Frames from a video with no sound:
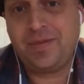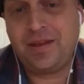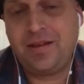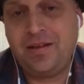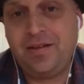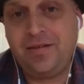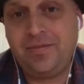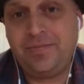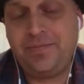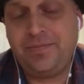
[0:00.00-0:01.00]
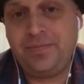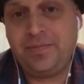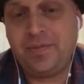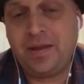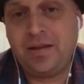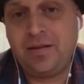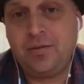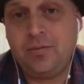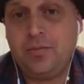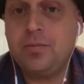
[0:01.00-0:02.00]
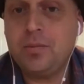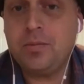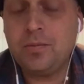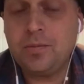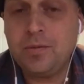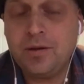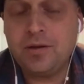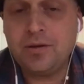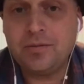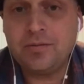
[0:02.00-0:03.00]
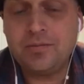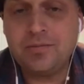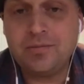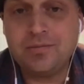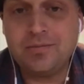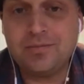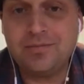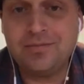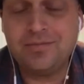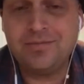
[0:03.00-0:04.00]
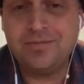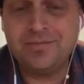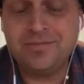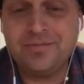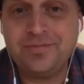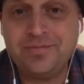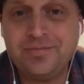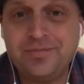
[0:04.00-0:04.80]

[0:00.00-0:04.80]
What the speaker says: (not speaking)